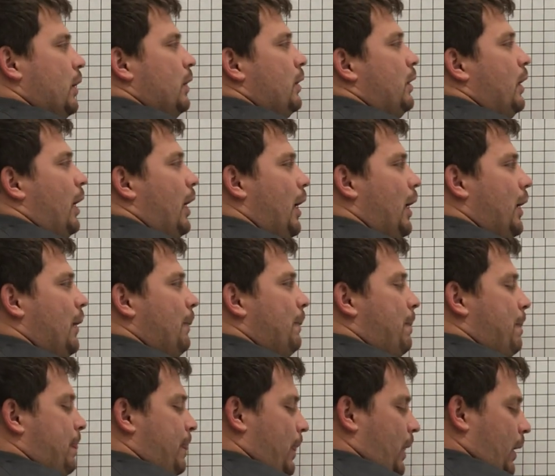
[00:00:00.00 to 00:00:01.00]
Okay?
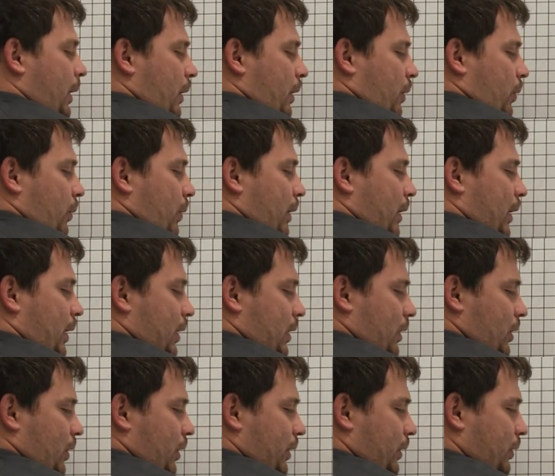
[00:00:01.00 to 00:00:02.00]
We are
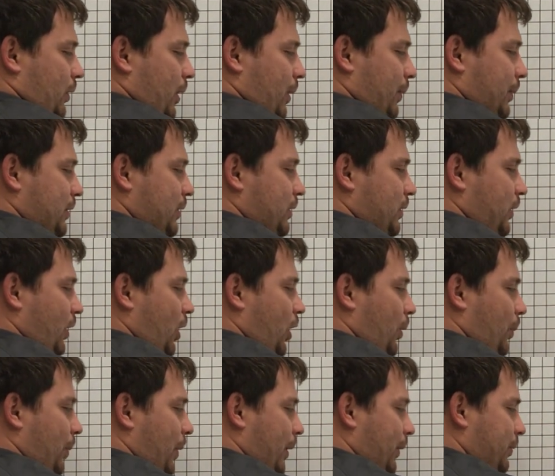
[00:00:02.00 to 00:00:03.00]
going to have a
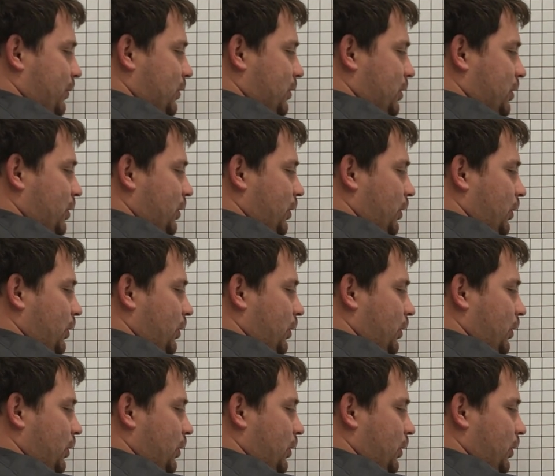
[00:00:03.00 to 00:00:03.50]
slope of 2